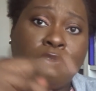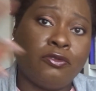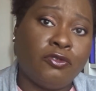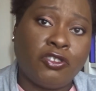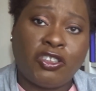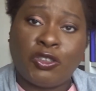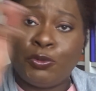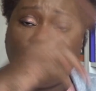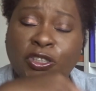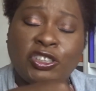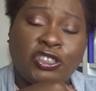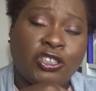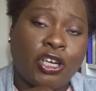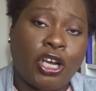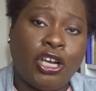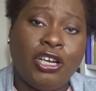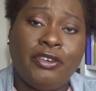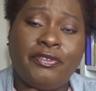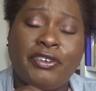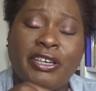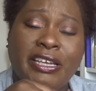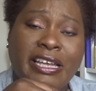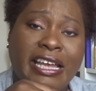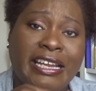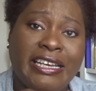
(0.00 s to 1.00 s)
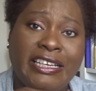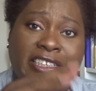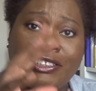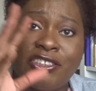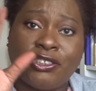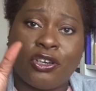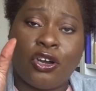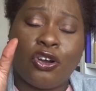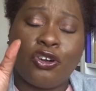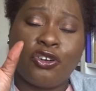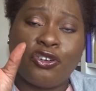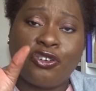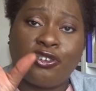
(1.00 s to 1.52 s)
Switch it over and it's
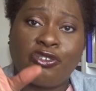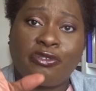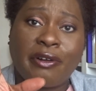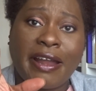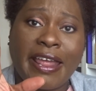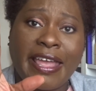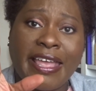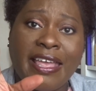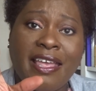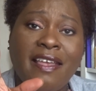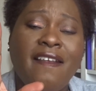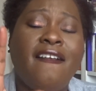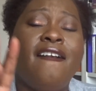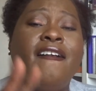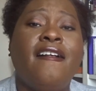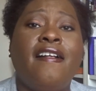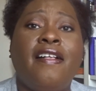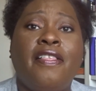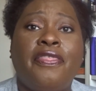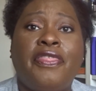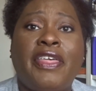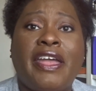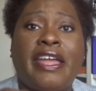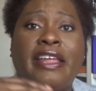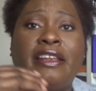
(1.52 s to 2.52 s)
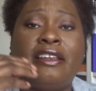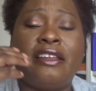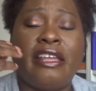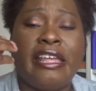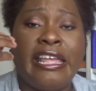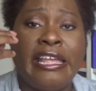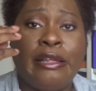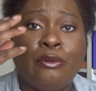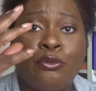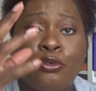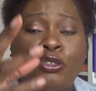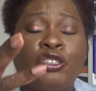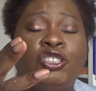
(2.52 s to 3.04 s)
on grey, then
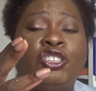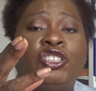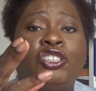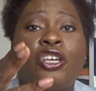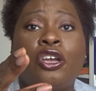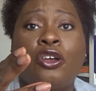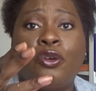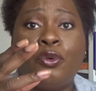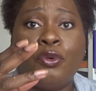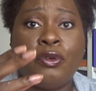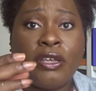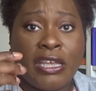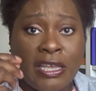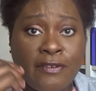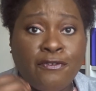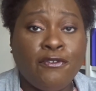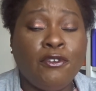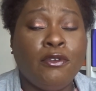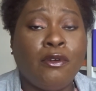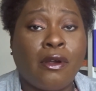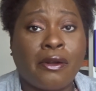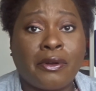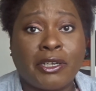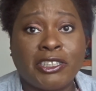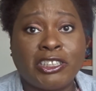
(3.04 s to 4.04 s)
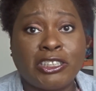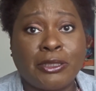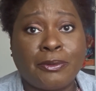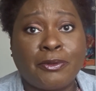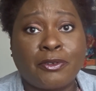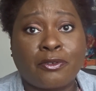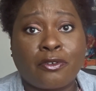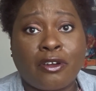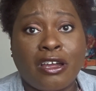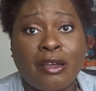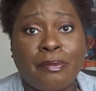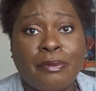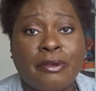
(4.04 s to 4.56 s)
it will show if you are a
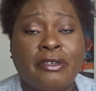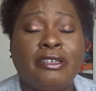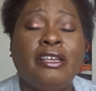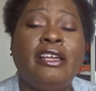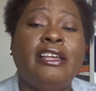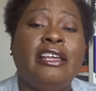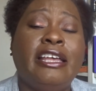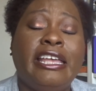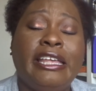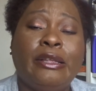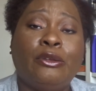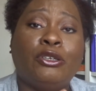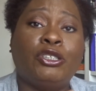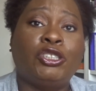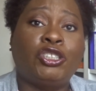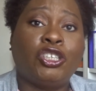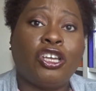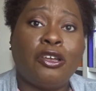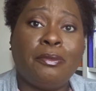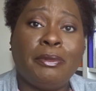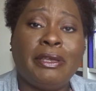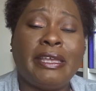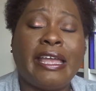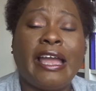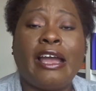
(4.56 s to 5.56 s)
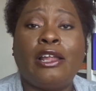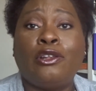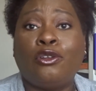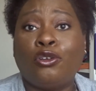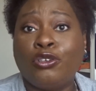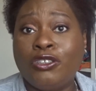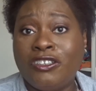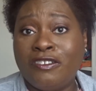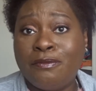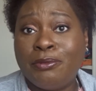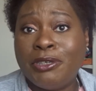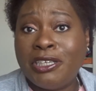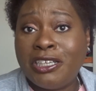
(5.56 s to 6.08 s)
subscriber. It will show me how
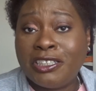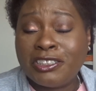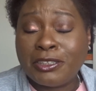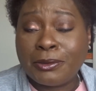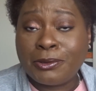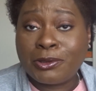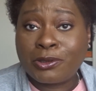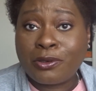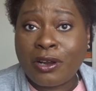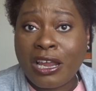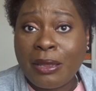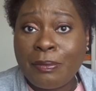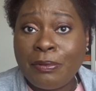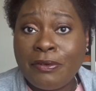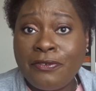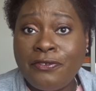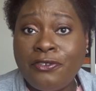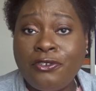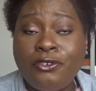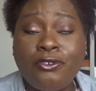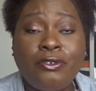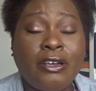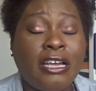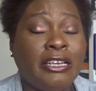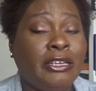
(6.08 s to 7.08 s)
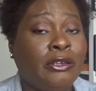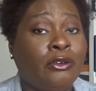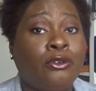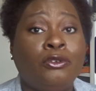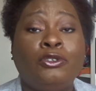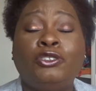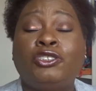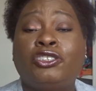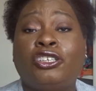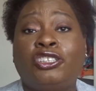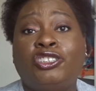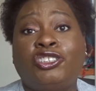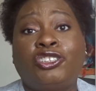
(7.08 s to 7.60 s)
long you've been a subscriber for, and it will
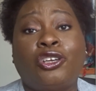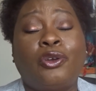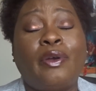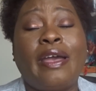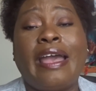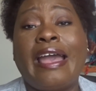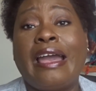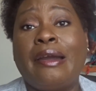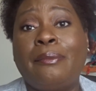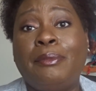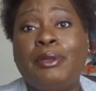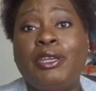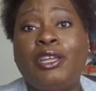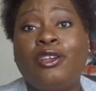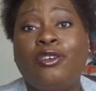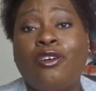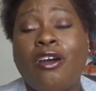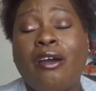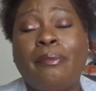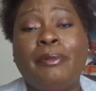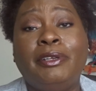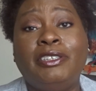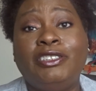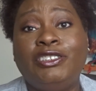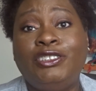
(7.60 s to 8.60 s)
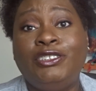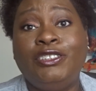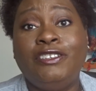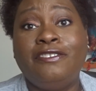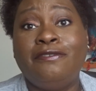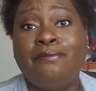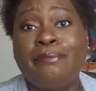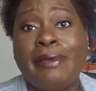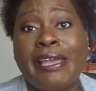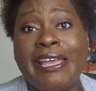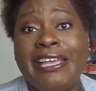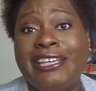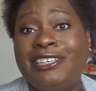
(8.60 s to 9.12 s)
also show how many comments
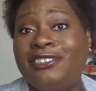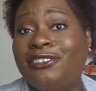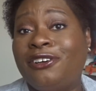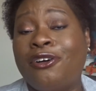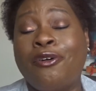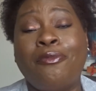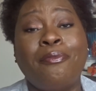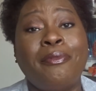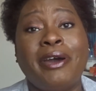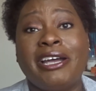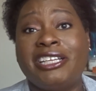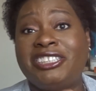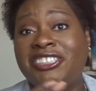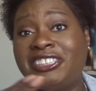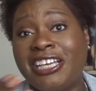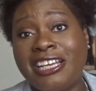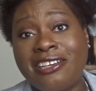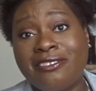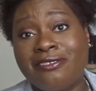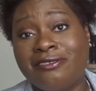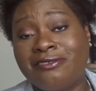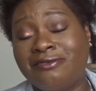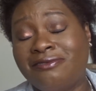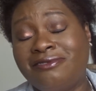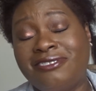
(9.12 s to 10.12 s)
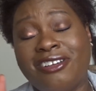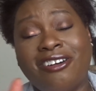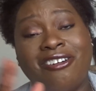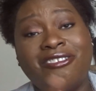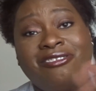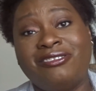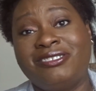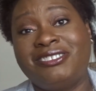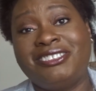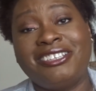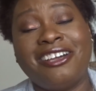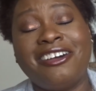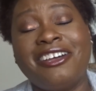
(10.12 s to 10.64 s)
you've made on my channel the
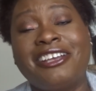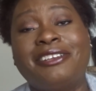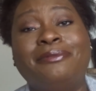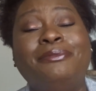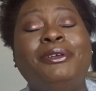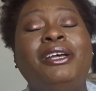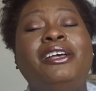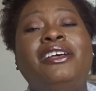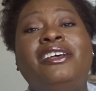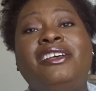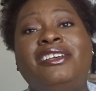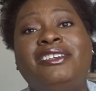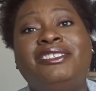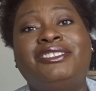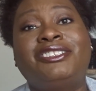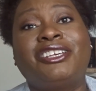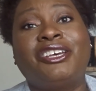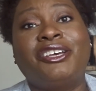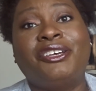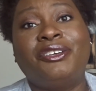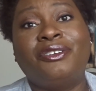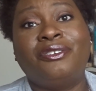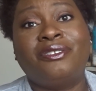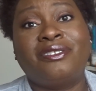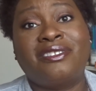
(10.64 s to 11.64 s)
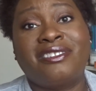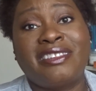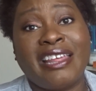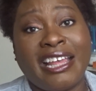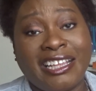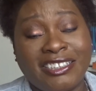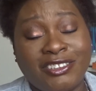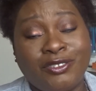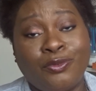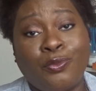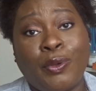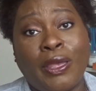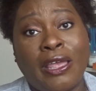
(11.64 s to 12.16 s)
whole time. So
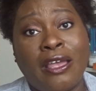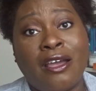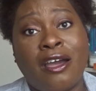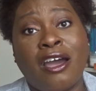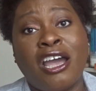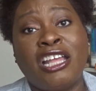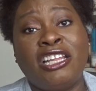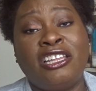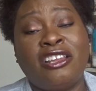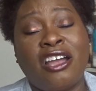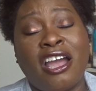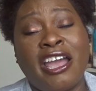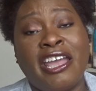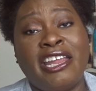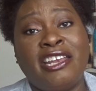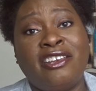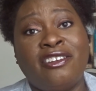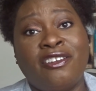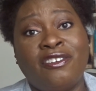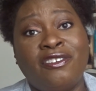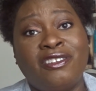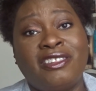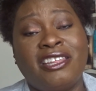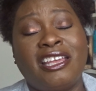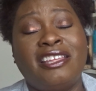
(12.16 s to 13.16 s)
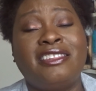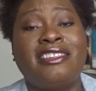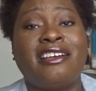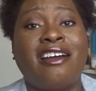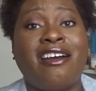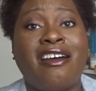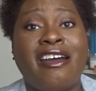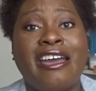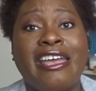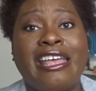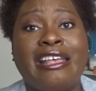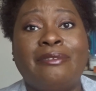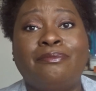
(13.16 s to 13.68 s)
that's the way I know then that
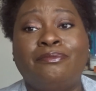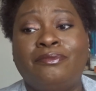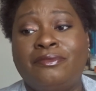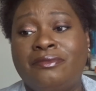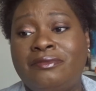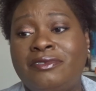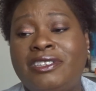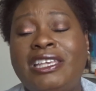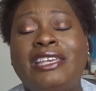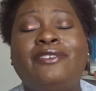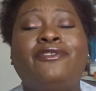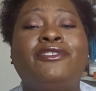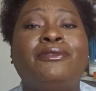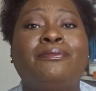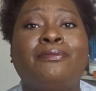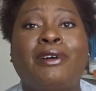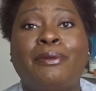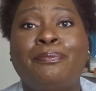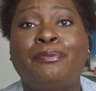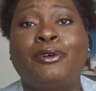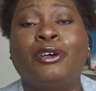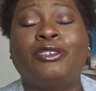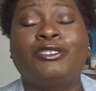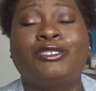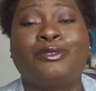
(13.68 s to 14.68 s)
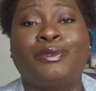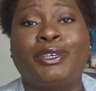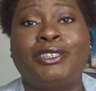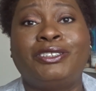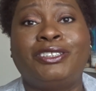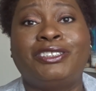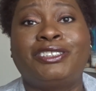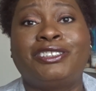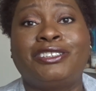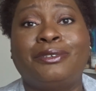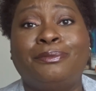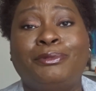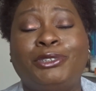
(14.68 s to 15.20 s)
I am giving my box away
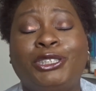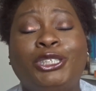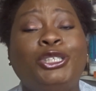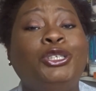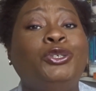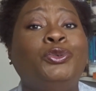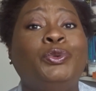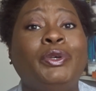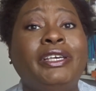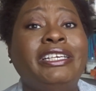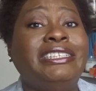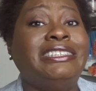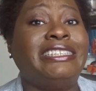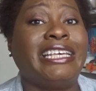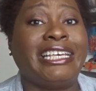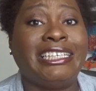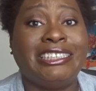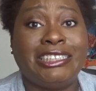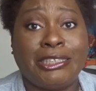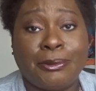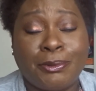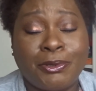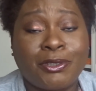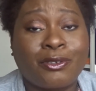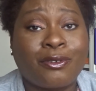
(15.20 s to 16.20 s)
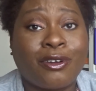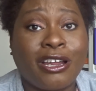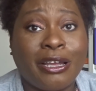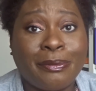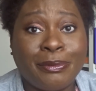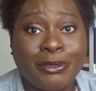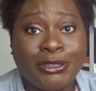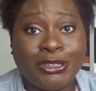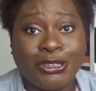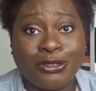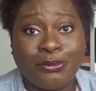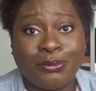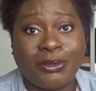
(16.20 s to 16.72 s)
to somebody who is a
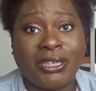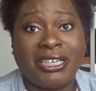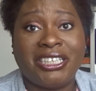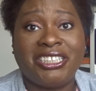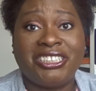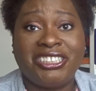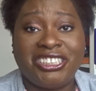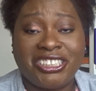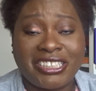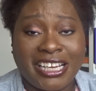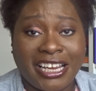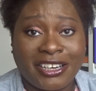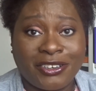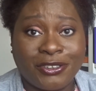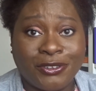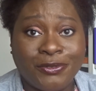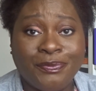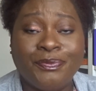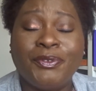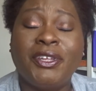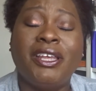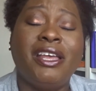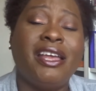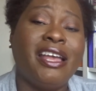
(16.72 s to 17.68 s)
subscriber to my channel.